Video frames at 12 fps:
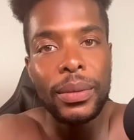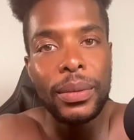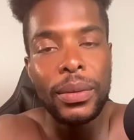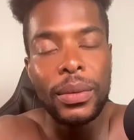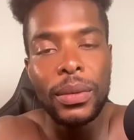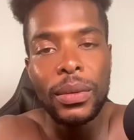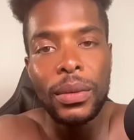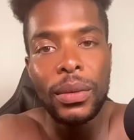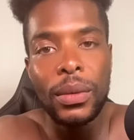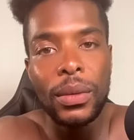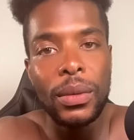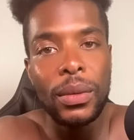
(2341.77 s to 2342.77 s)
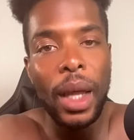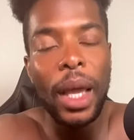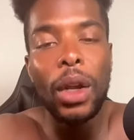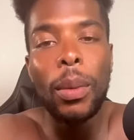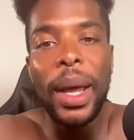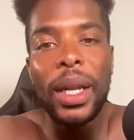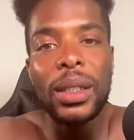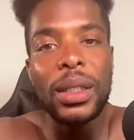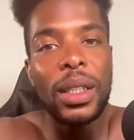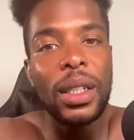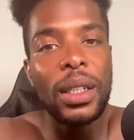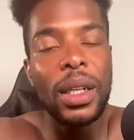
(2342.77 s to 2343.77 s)
Ain't nobody
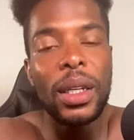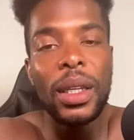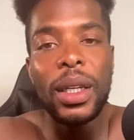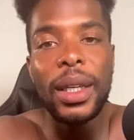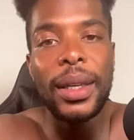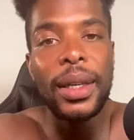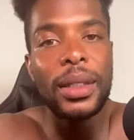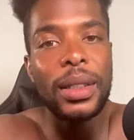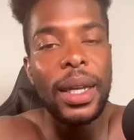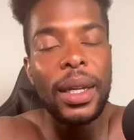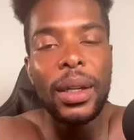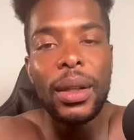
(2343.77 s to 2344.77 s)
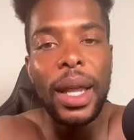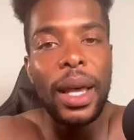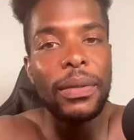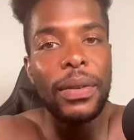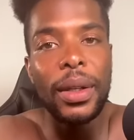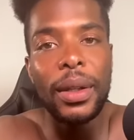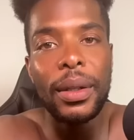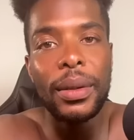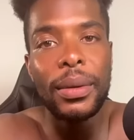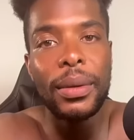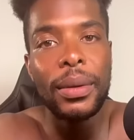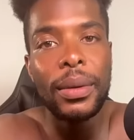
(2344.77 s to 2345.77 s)
tell none of your kids that in your life either.
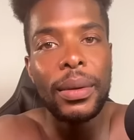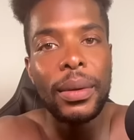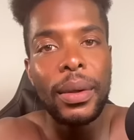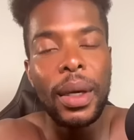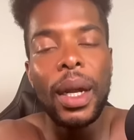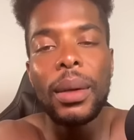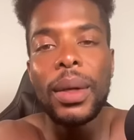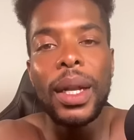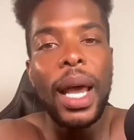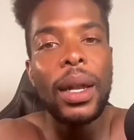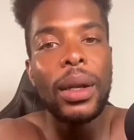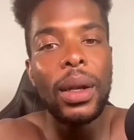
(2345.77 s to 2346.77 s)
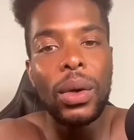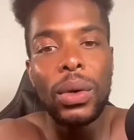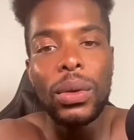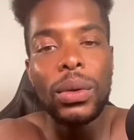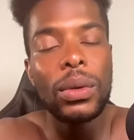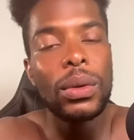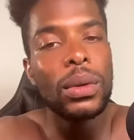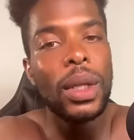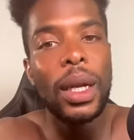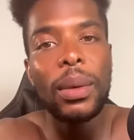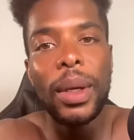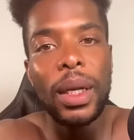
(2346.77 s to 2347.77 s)
And, I'm, and I know
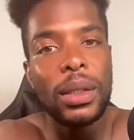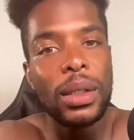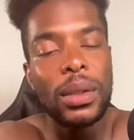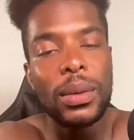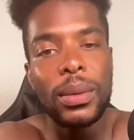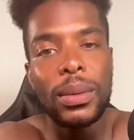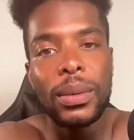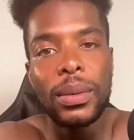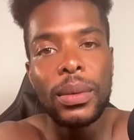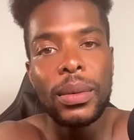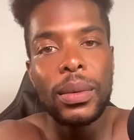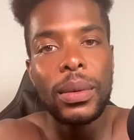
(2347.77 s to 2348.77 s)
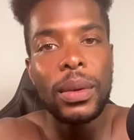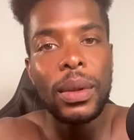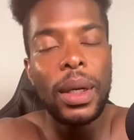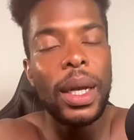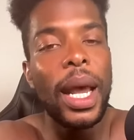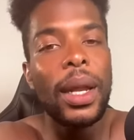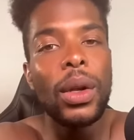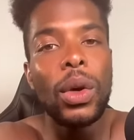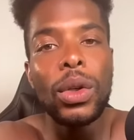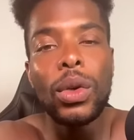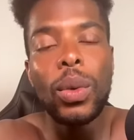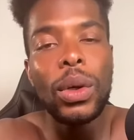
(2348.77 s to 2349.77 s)
that I'm handsome. And I know you
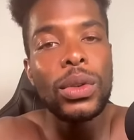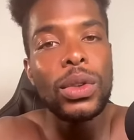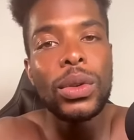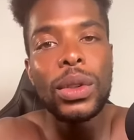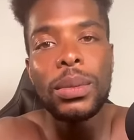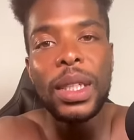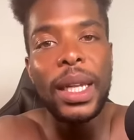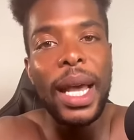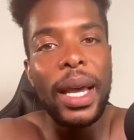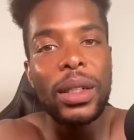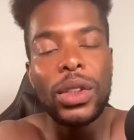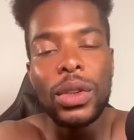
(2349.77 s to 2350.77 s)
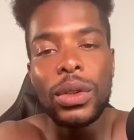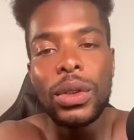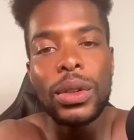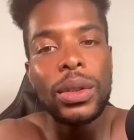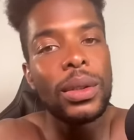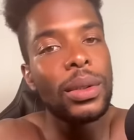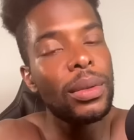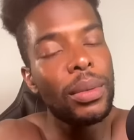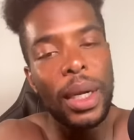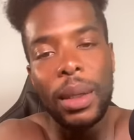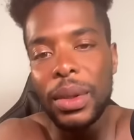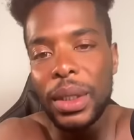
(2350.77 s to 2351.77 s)
want to do some denied juice,
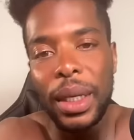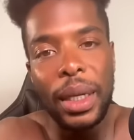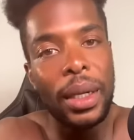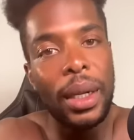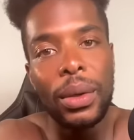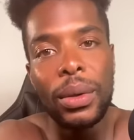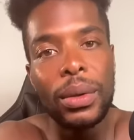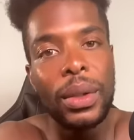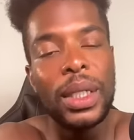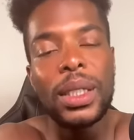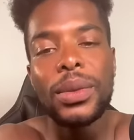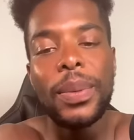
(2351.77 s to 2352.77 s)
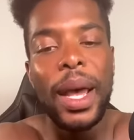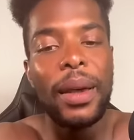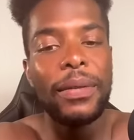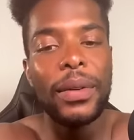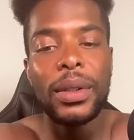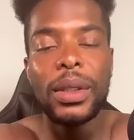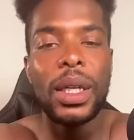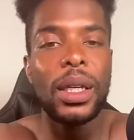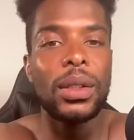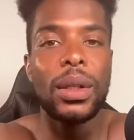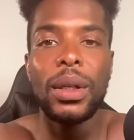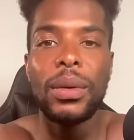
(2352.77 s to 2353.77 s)
but I'm saying no. This is why I feel
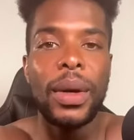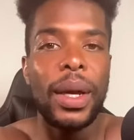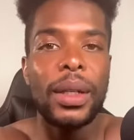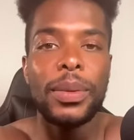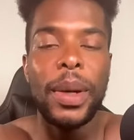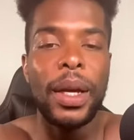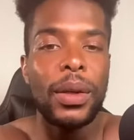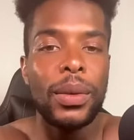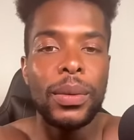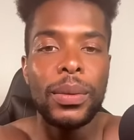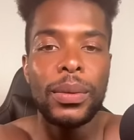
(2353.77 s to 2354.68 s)
sexually harassed by you.